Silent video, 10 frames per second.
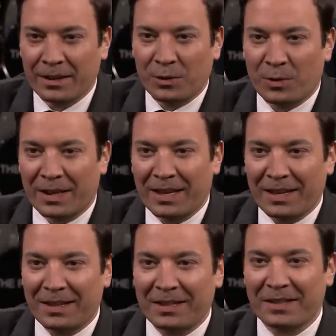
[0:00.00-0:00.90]
You want to get
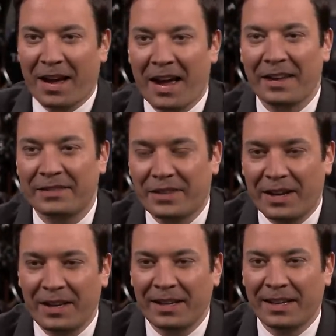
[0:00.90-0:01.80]
in these eyes,
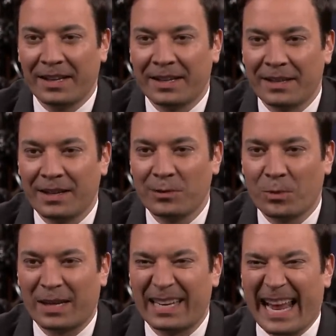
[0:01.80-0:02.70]
huh? You
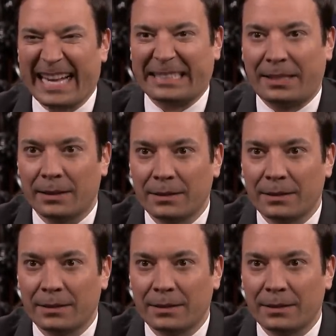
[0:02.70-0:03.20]
want to connect.